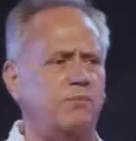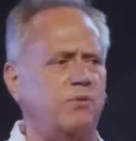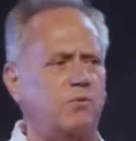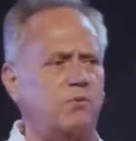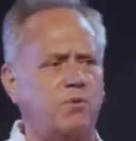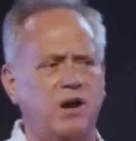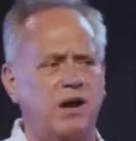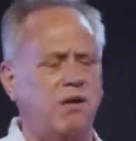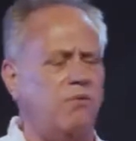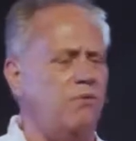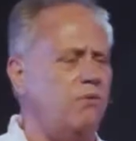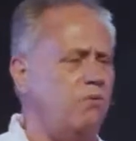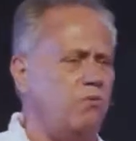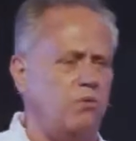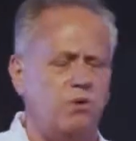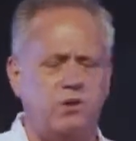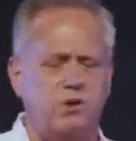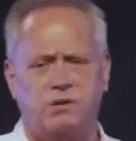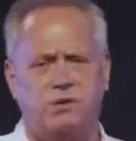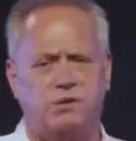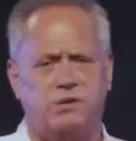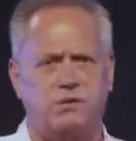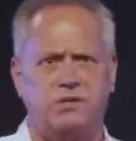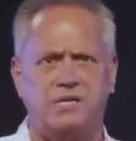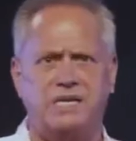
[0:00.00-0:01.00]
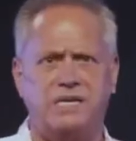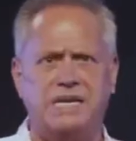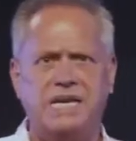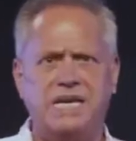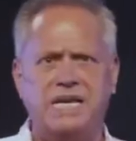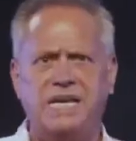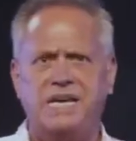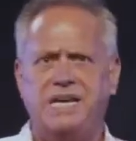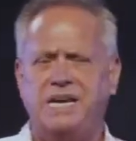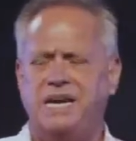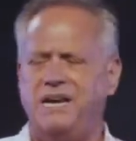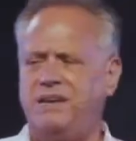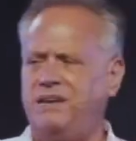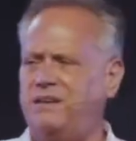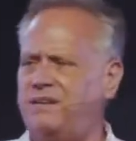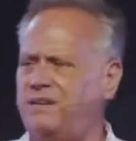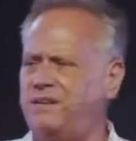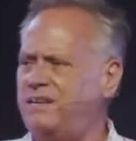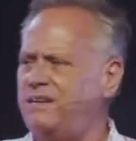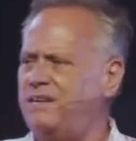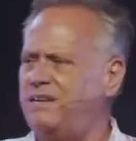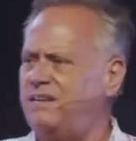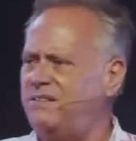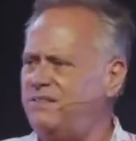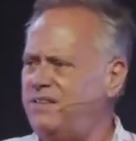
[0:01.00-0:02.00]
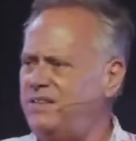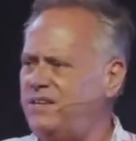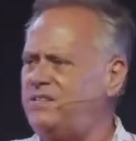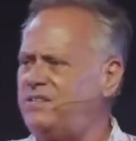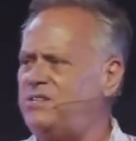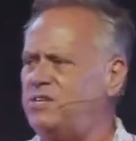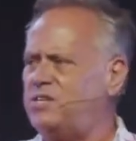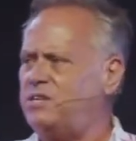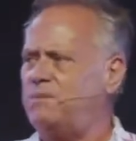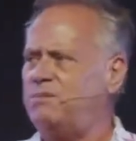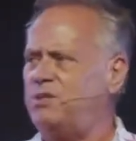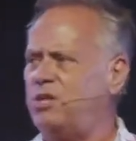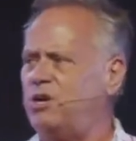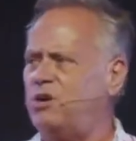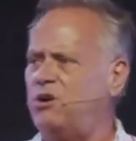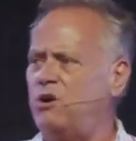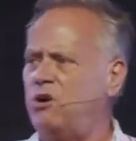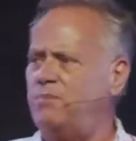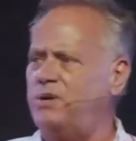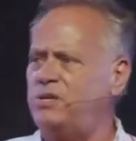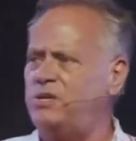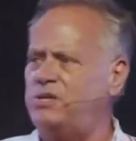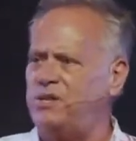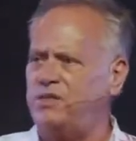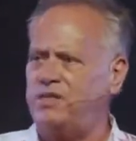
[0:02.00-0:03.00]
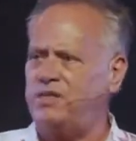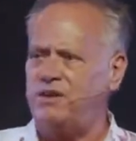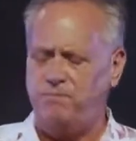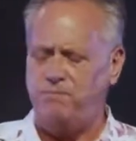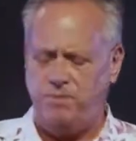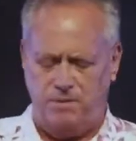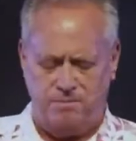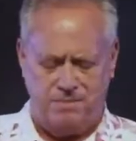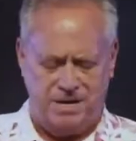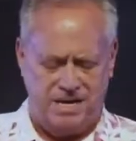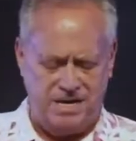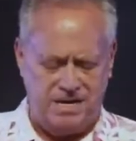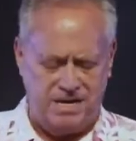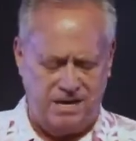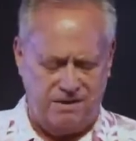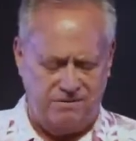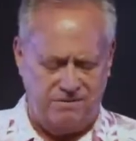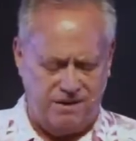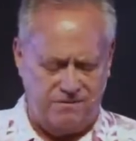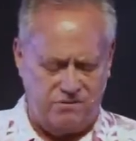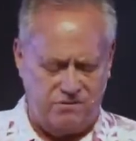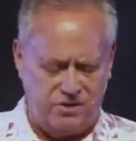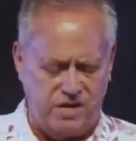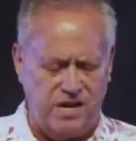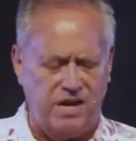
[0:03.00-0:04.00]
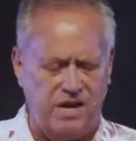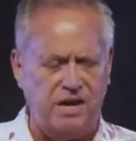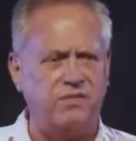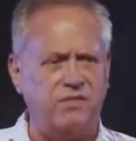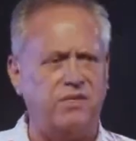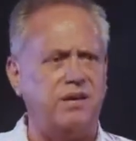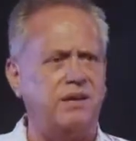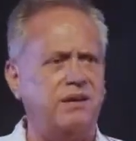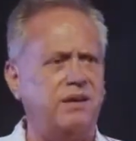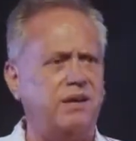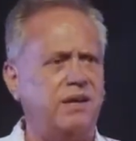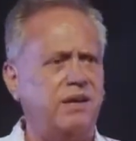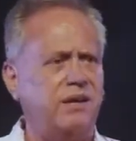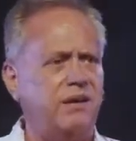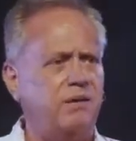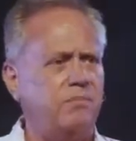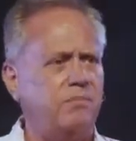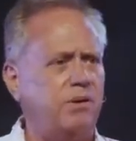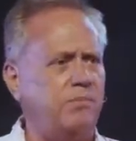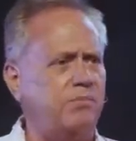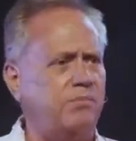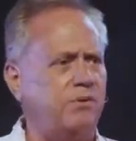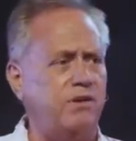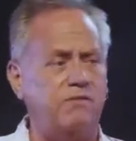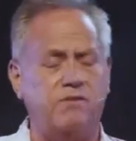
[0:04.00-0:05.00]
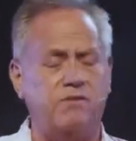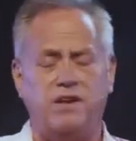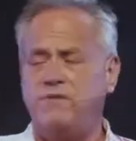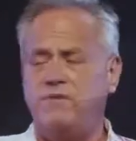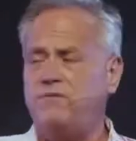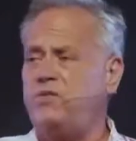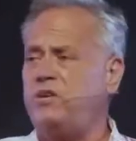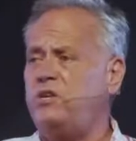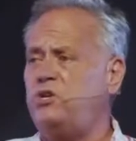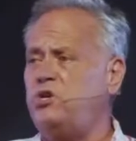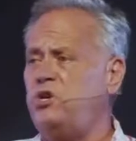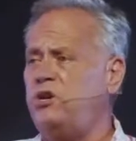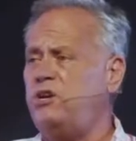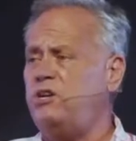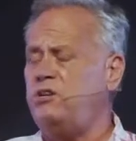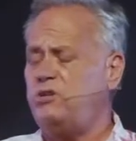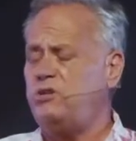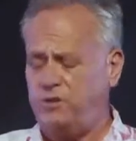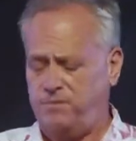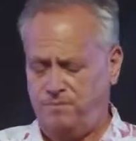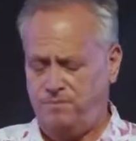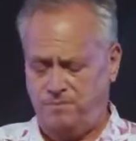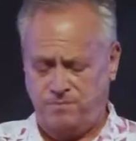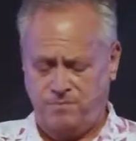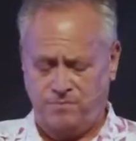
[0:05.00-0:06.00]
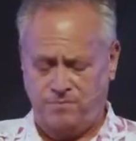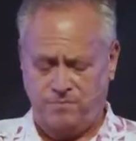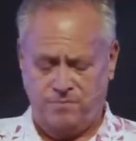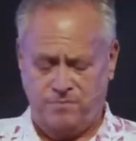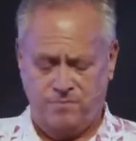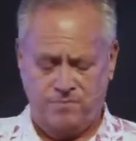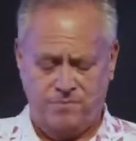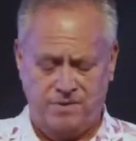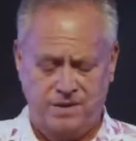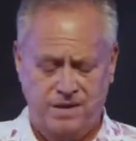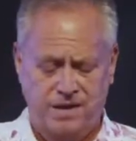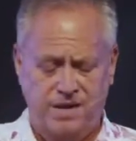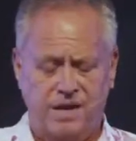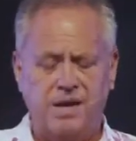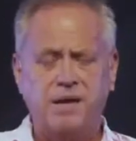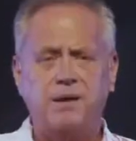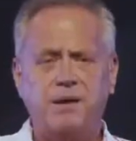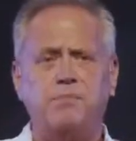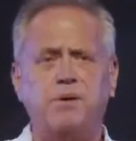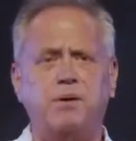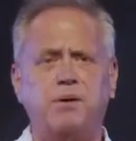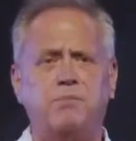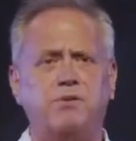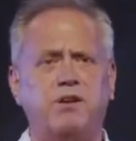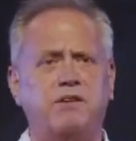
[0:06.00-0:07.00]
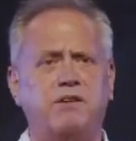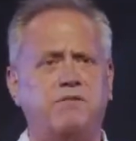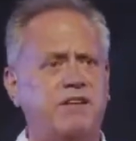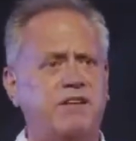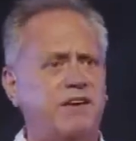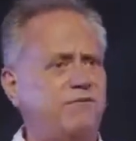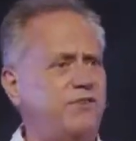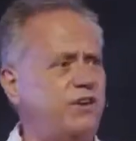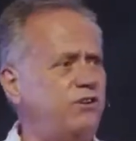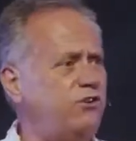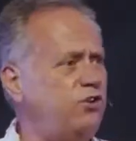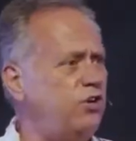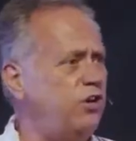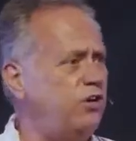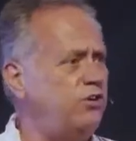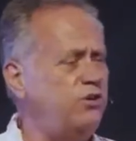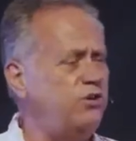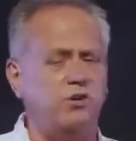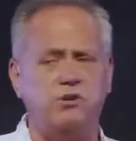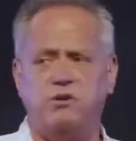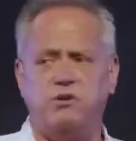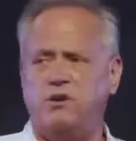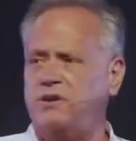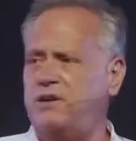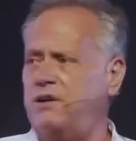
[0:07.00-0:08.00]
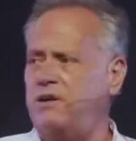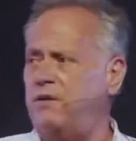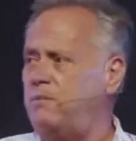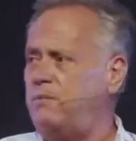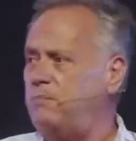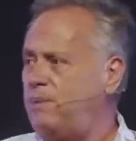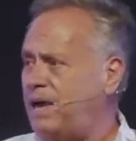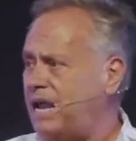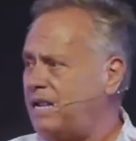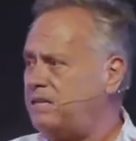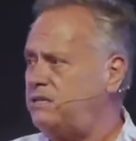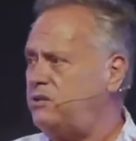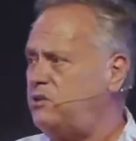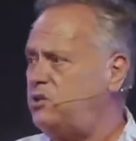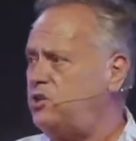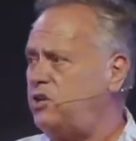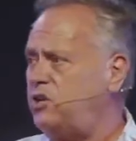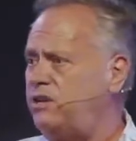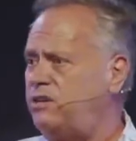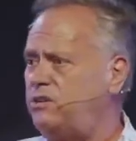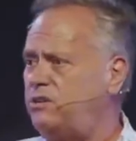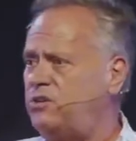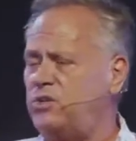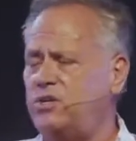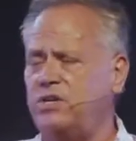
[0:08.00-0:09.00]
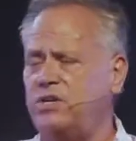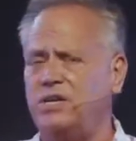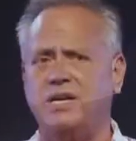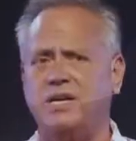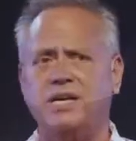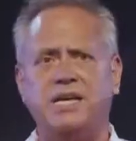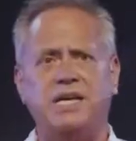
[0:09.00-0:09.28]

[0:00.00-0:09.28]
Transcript: around the world, and these are some of the comments that they've been making. They've saying that people have left their church. People have left their church and not going back to church.